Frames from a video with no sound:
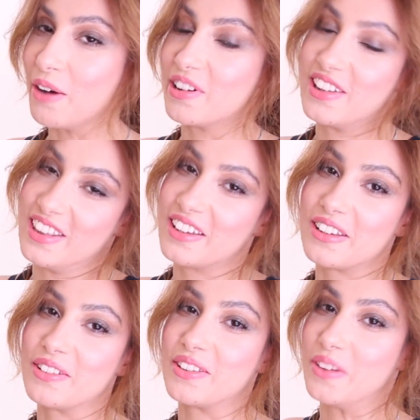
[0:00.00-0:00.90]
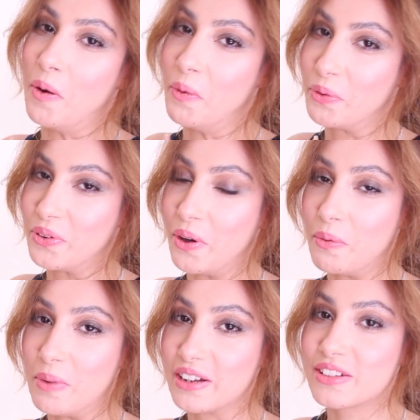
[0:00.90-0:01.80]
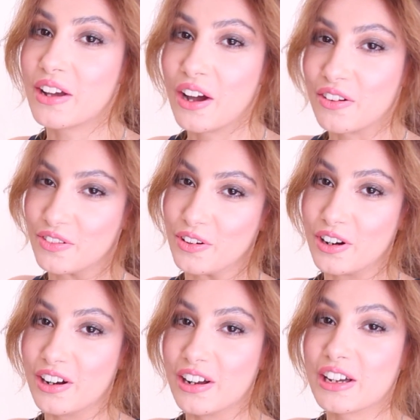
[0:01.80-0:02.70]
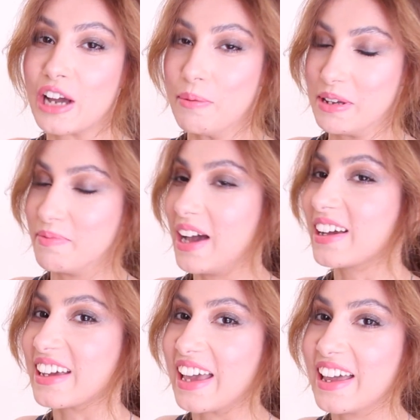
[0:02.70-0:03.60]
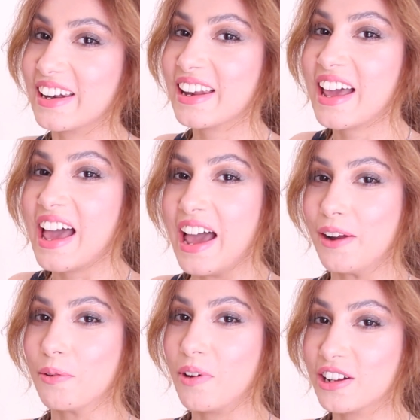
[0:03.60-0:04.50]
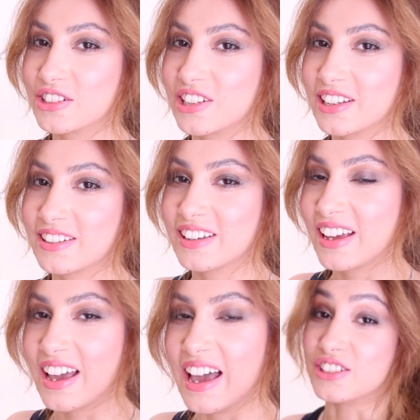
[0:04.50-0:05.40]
I want to thank you so much for coming back again and watching.